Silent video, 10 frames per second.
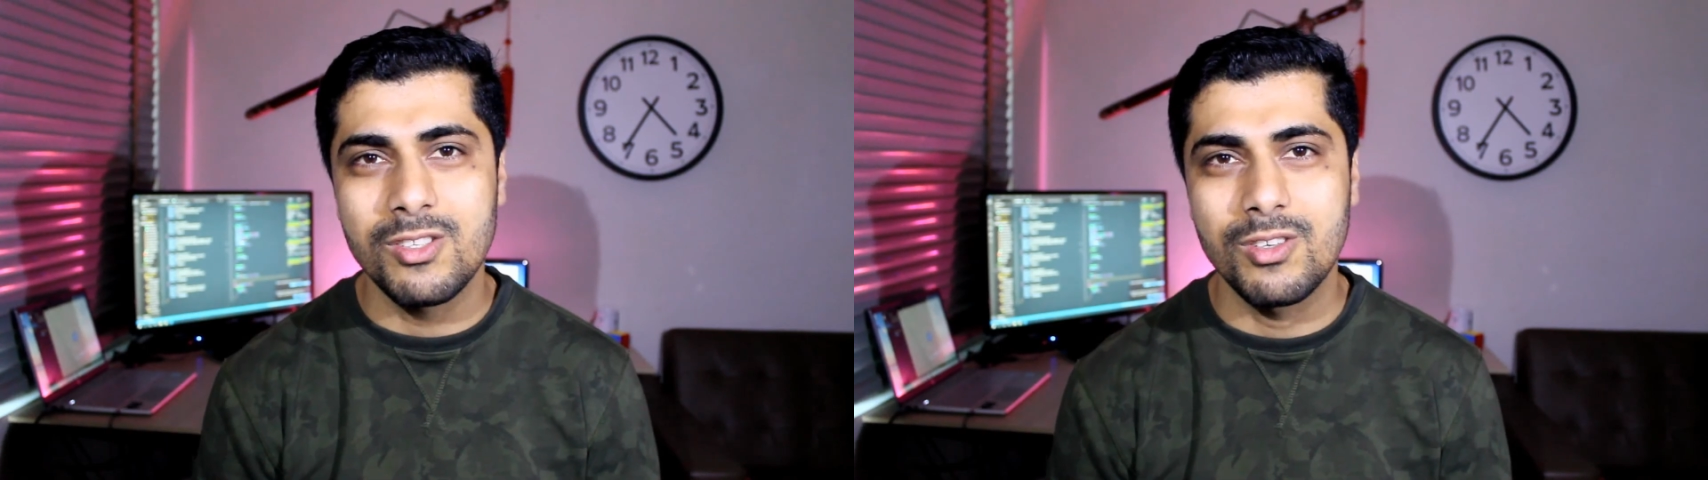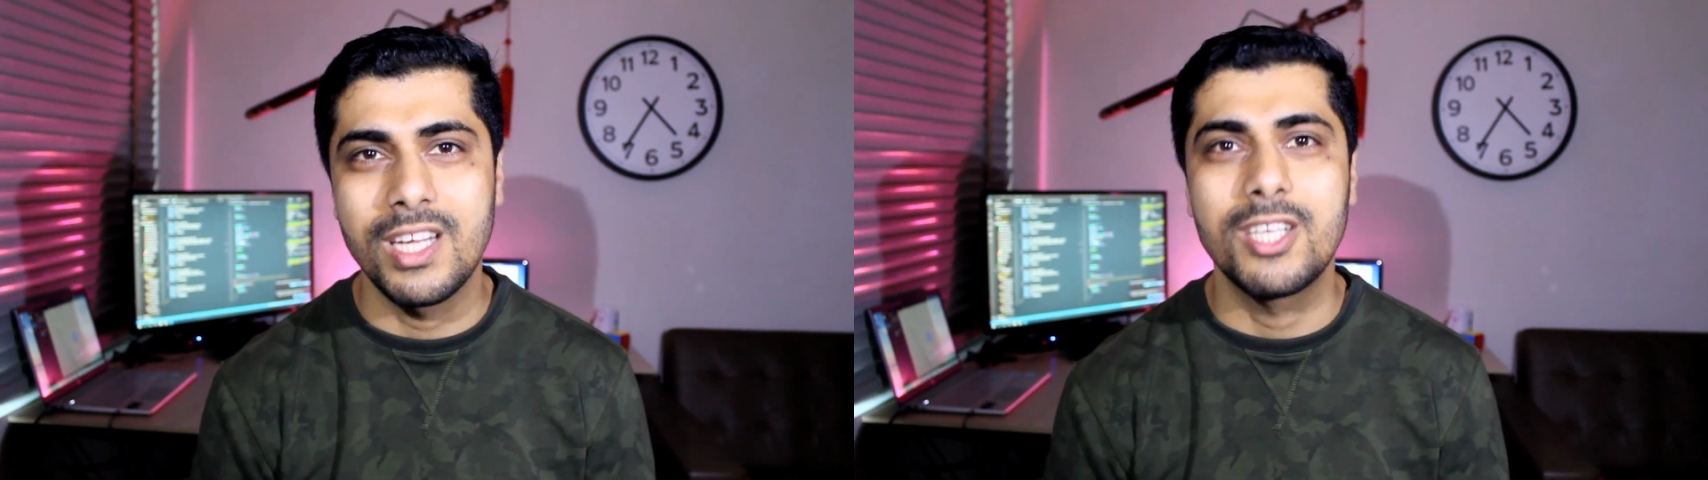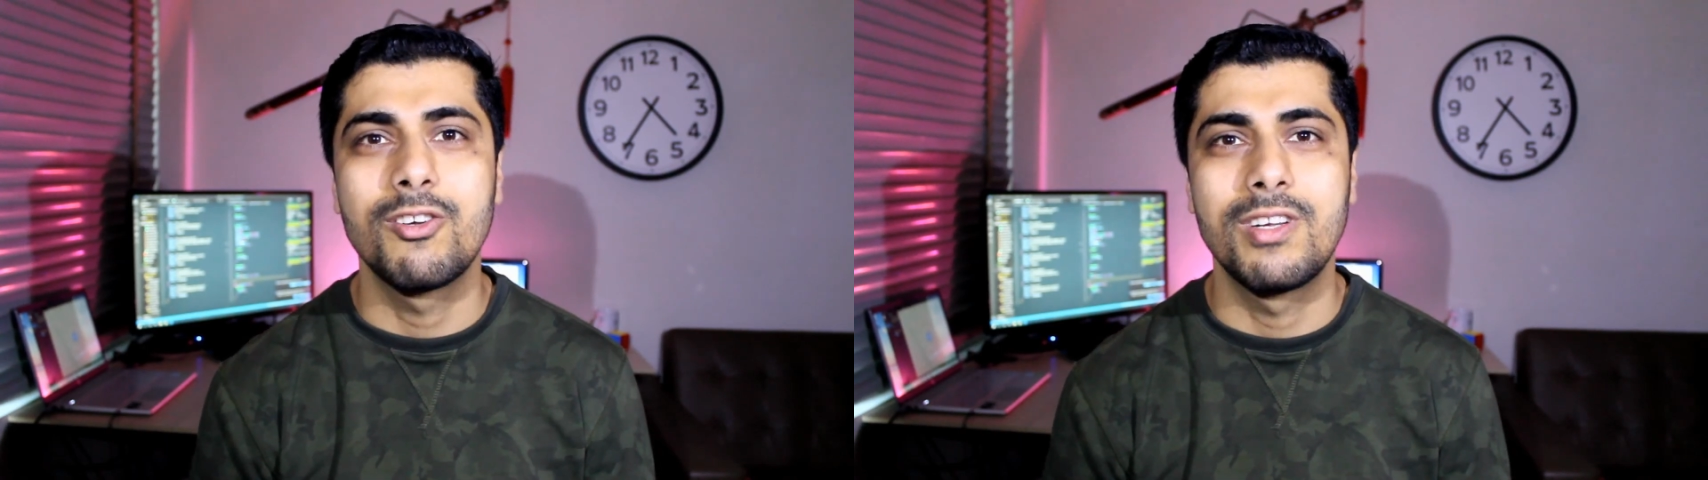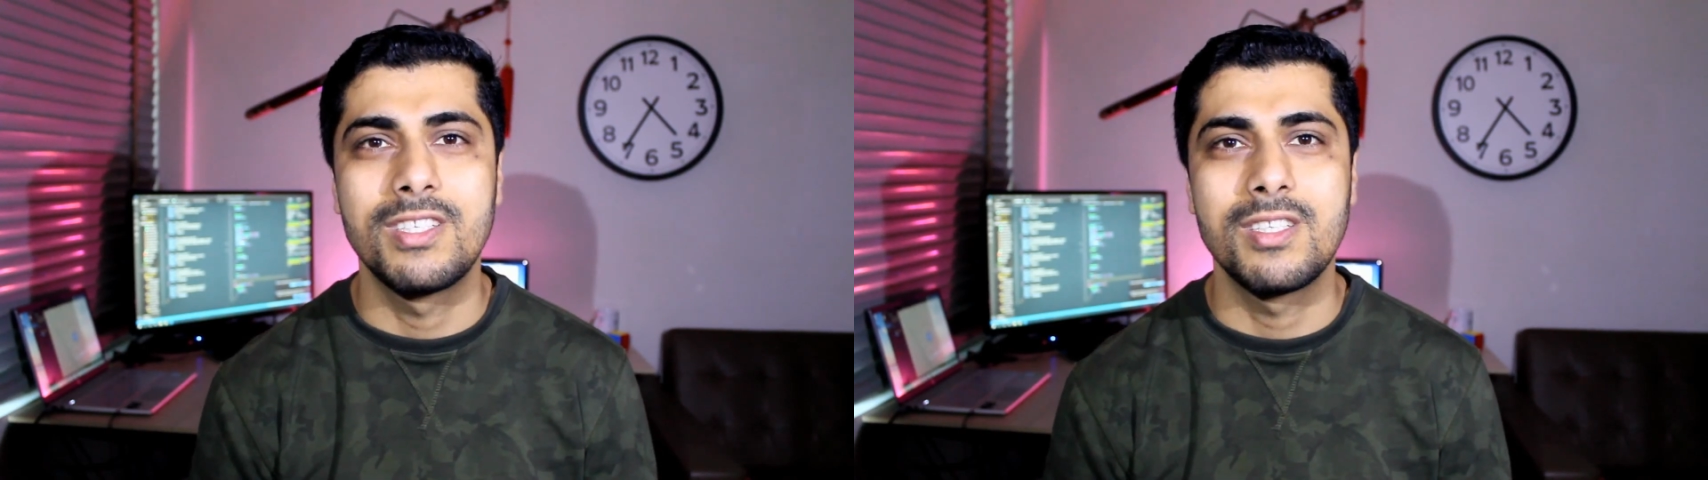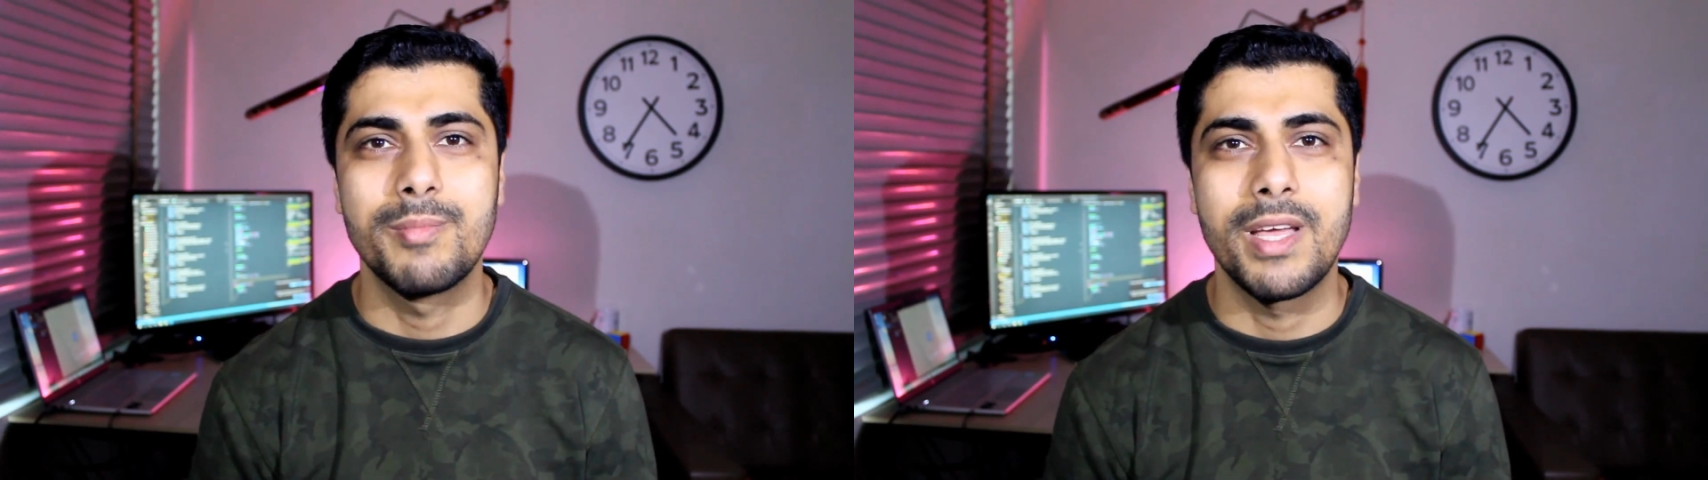so that you will
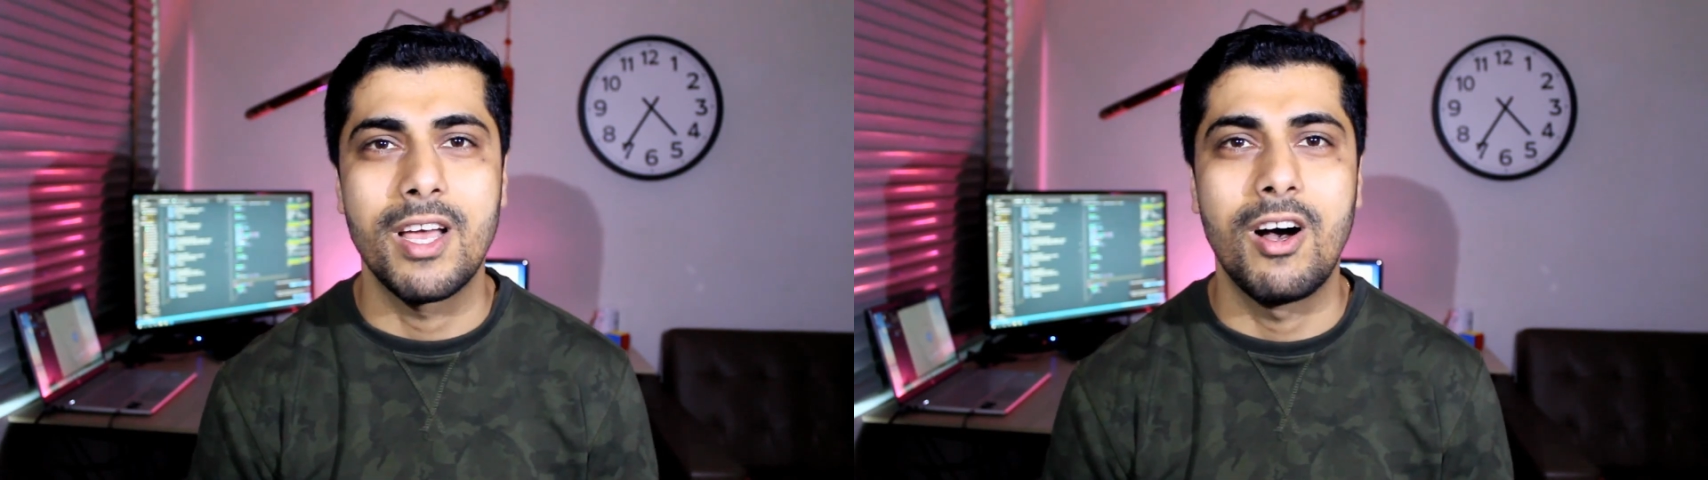receive my